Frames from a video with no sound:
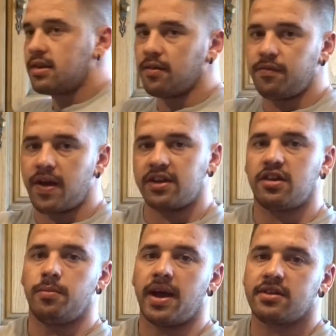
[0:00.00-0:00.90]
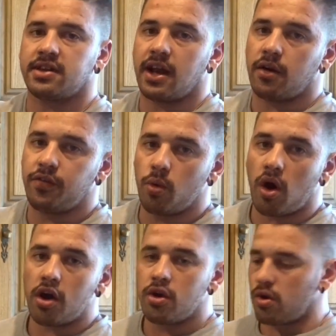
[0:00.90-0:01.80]
Vascumax. Now, if you
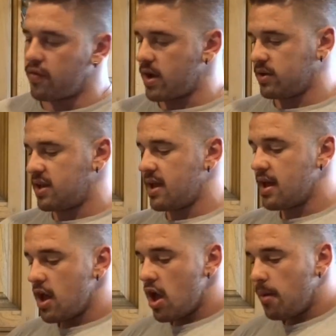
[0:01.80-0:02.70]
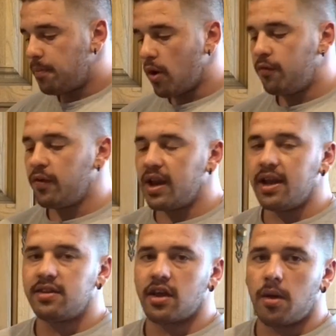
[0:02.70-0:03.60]
are new around here, both of
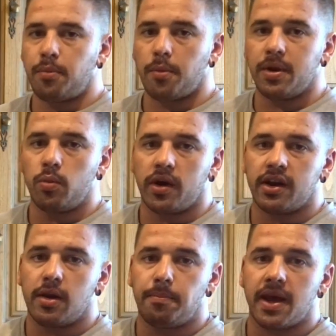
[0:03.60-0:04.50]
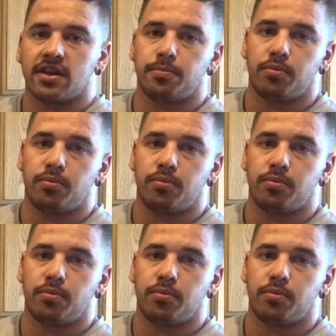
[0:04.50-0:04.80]
these are probably one of the best